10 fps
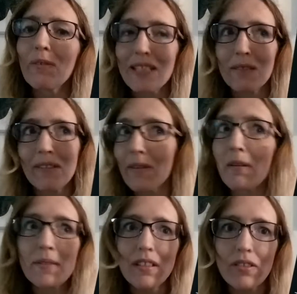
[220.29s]
Minutes from Me. I'm
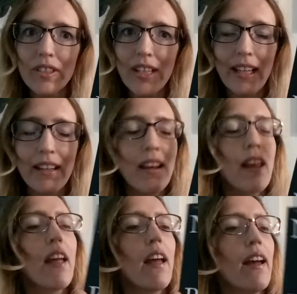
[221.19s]
so sorry, Jacqueline.
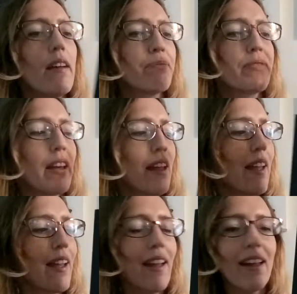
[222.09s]

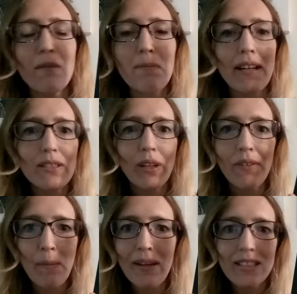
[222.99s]
My brain's all over
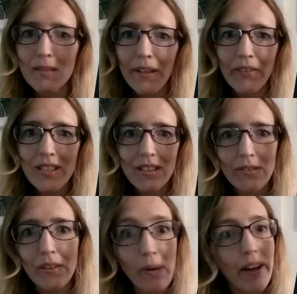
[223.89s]
the place because I'm in a rush because I've
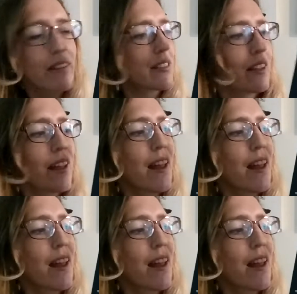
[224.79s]
got work soon.